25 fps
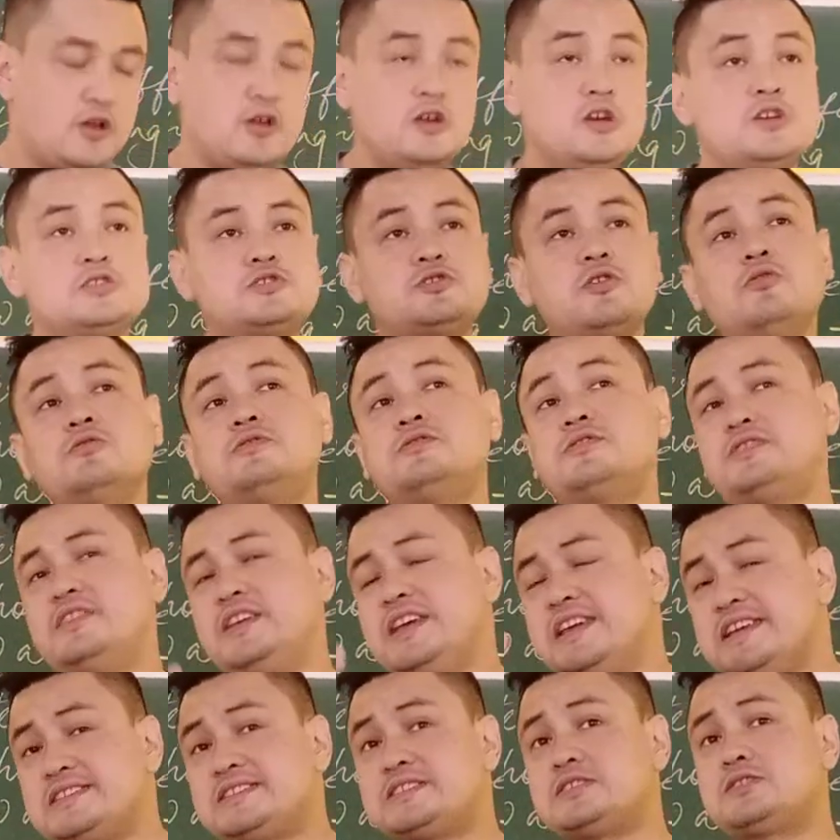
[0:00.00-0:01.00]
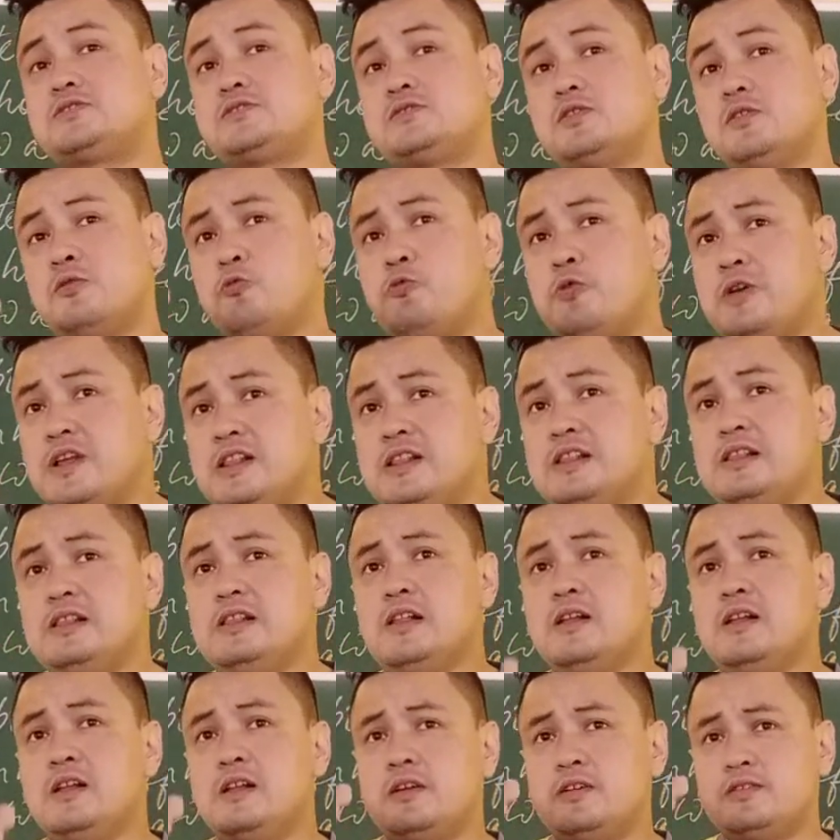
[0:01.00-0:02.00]
So this will,
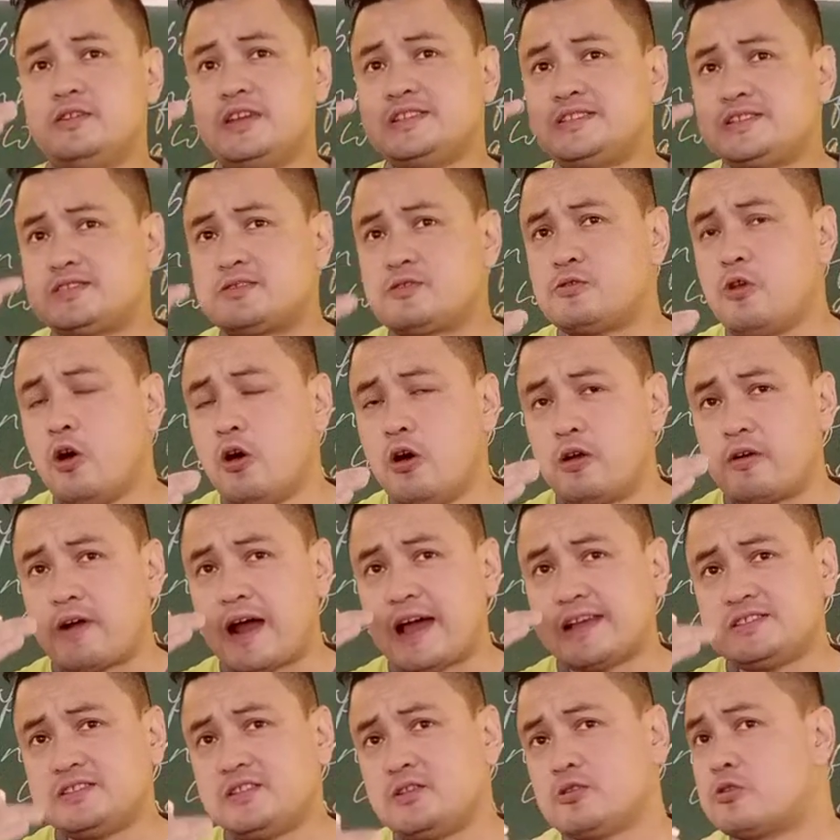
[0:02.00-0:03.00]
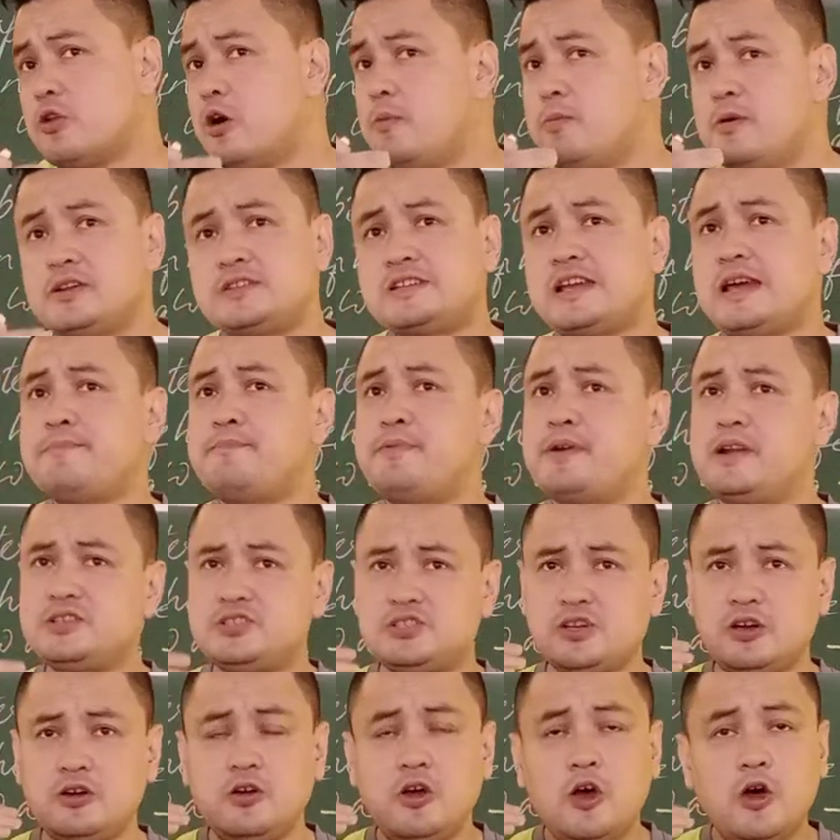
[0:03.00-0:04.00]
this rise in the global
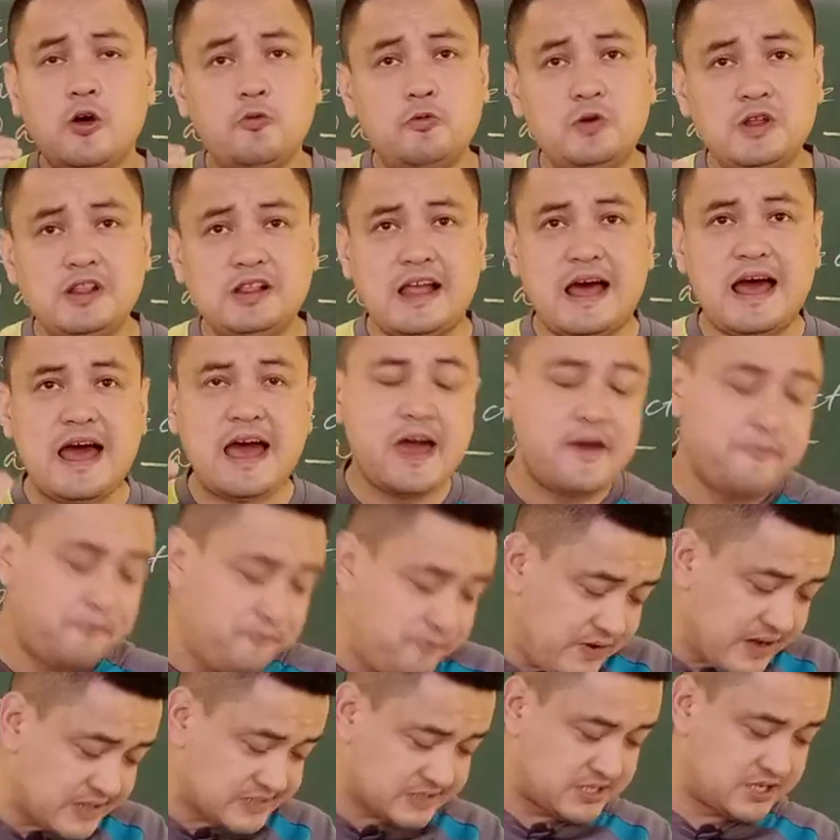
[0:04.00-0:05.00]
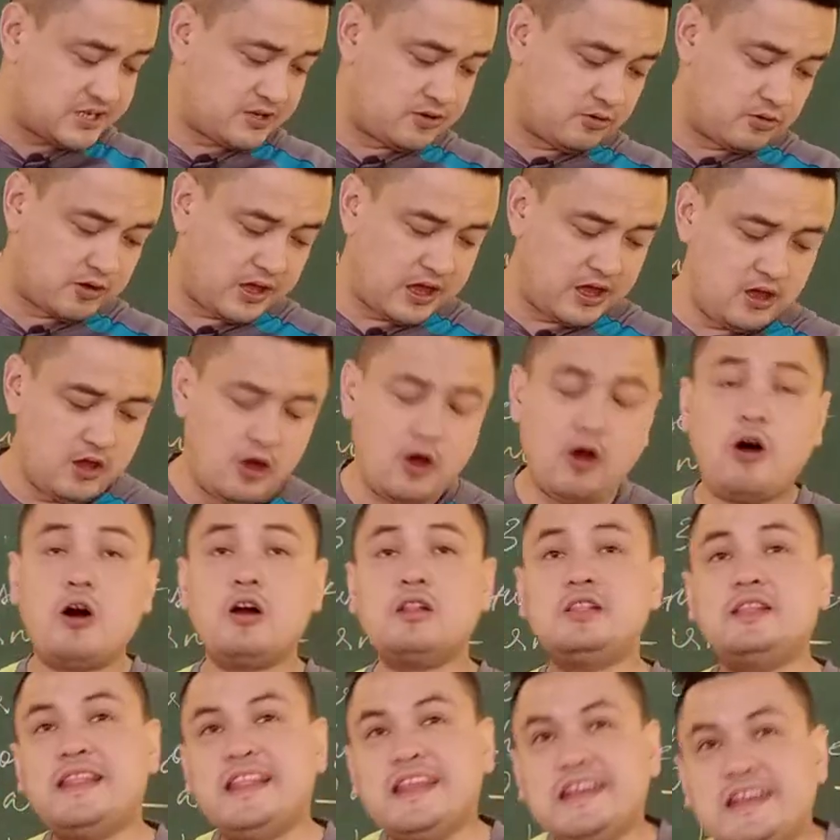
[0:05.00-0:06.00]
temperature will affect, okay, or
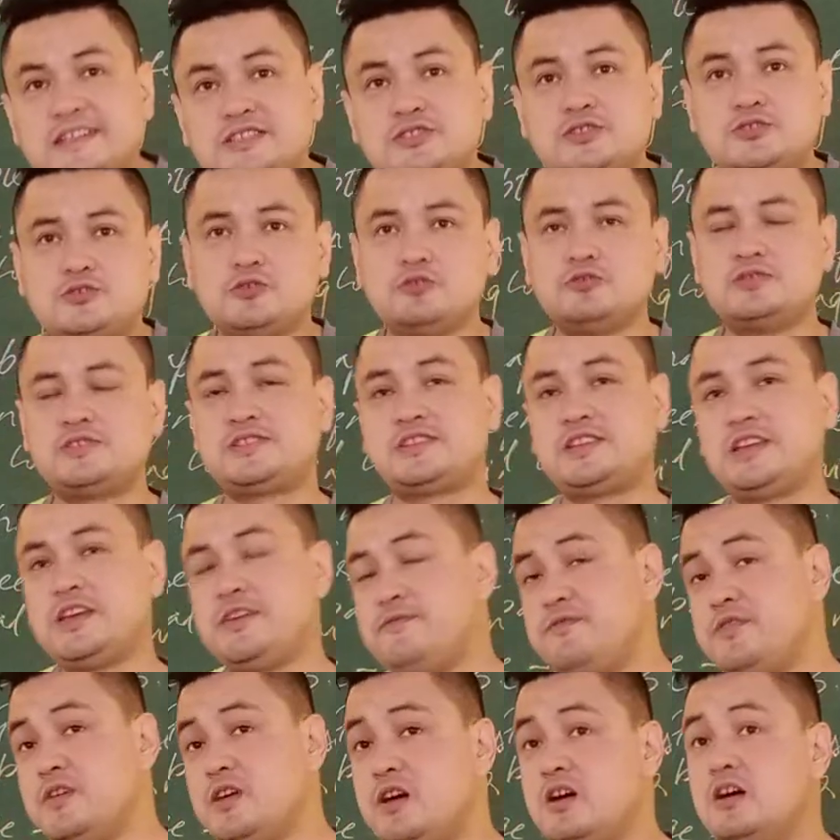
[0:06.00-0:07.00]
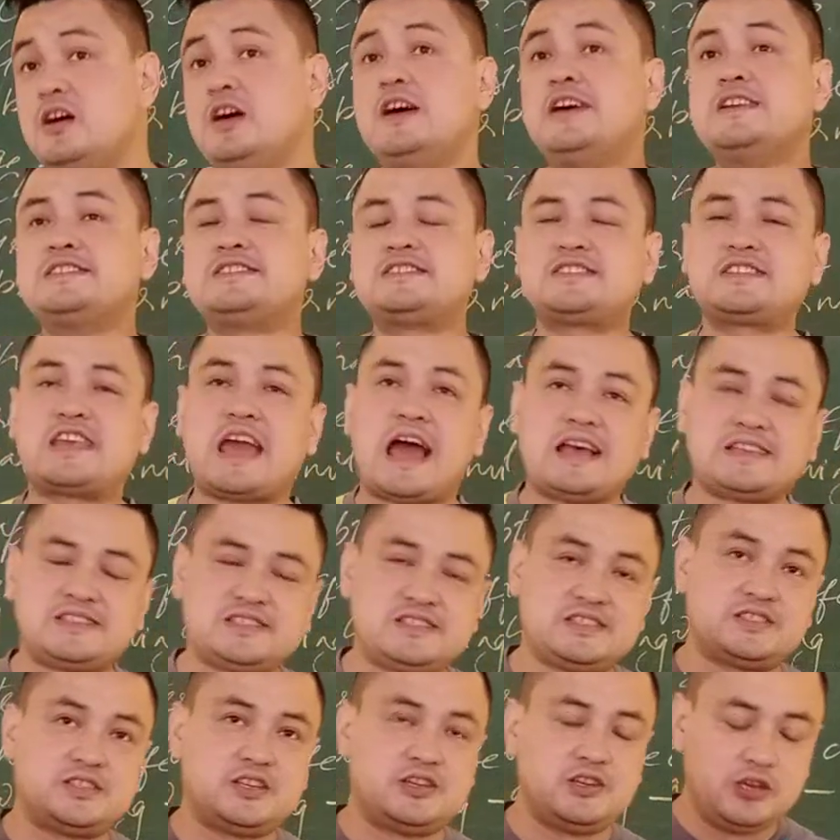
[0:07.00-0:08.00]
lead to severe
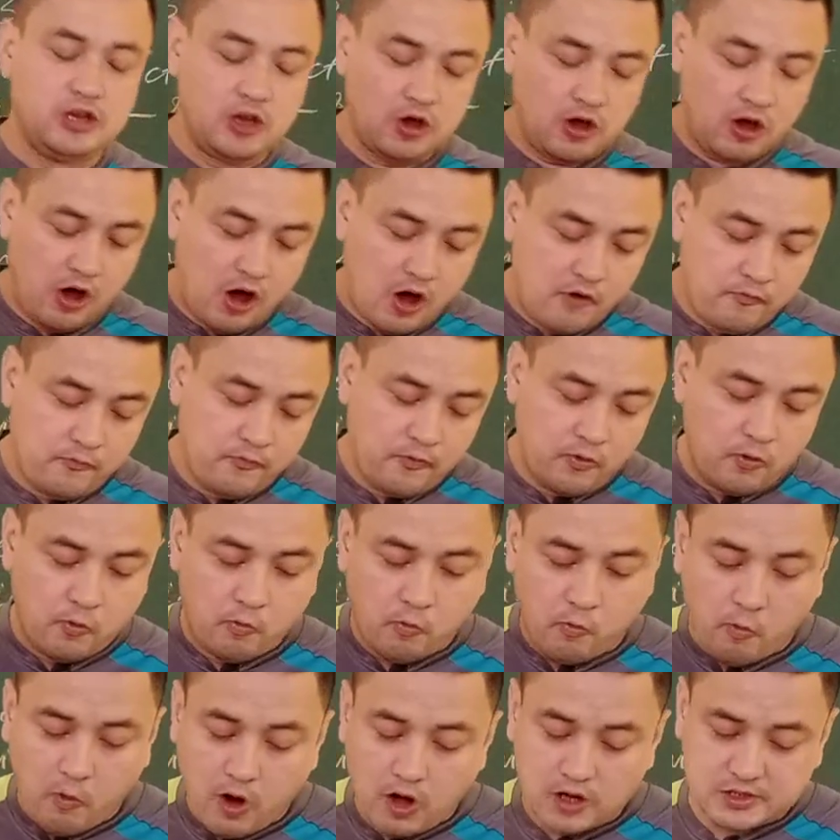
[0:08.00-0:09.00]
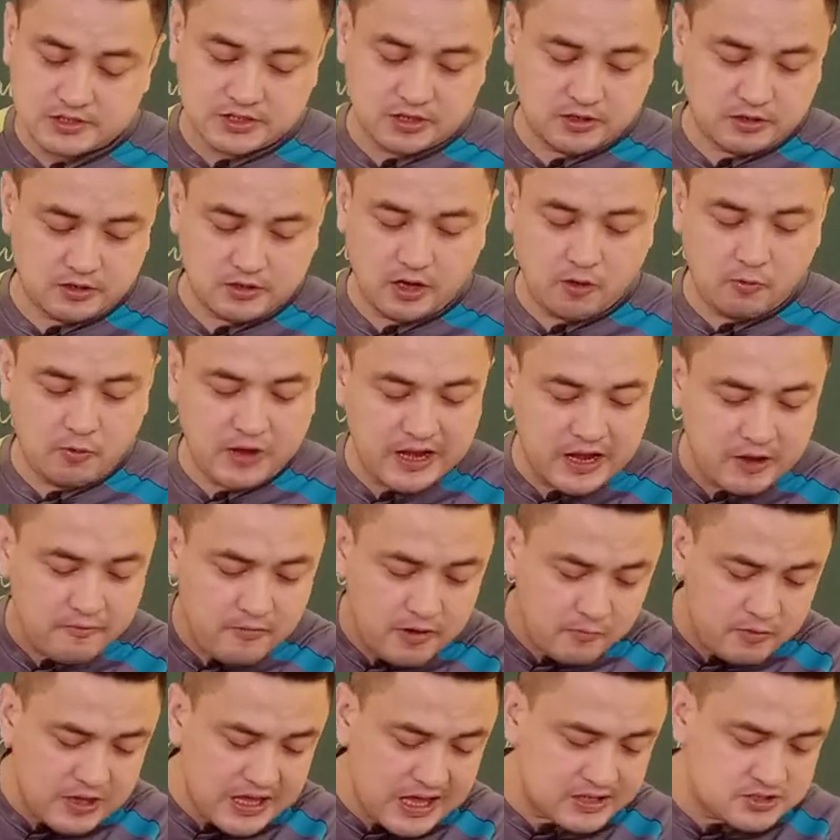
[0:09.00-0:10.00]
scarcity of water. Now, whenever
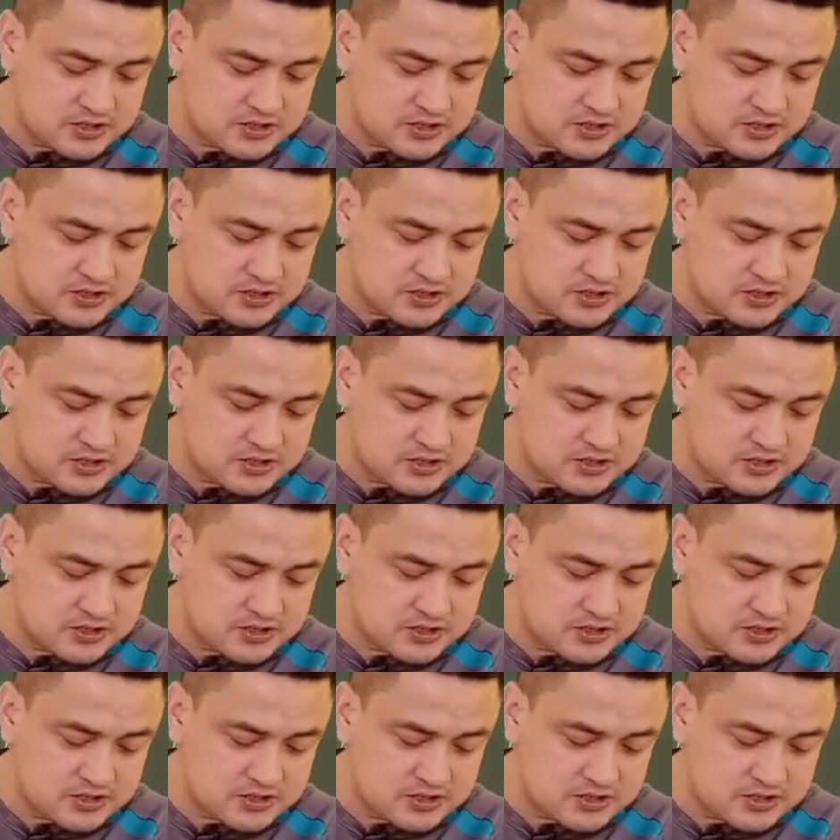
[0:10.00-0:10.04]
we are